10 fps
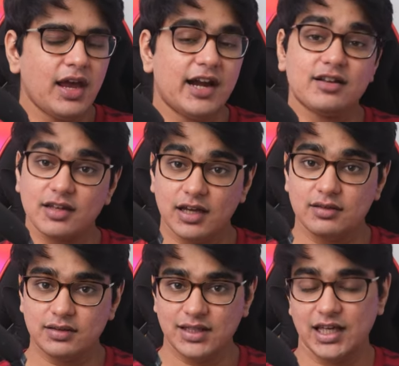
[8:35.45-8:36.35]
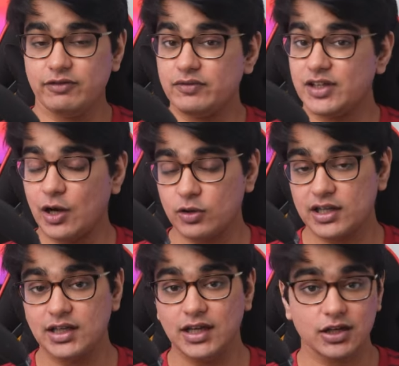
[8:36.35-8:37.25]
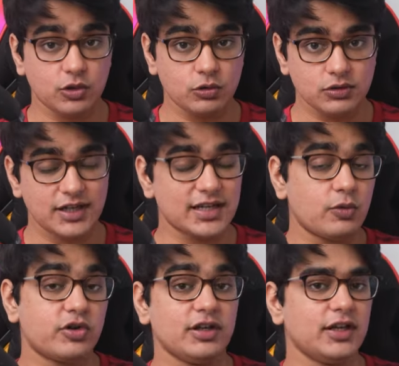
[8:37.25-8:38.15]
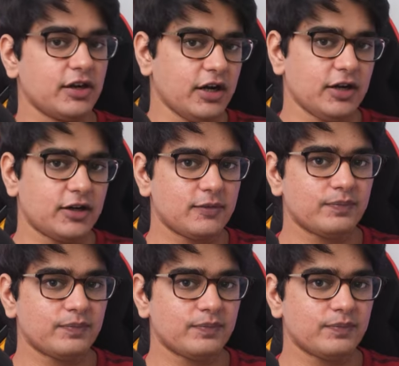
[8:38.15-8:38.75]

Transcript: and again, even without any EQ, they sound really great.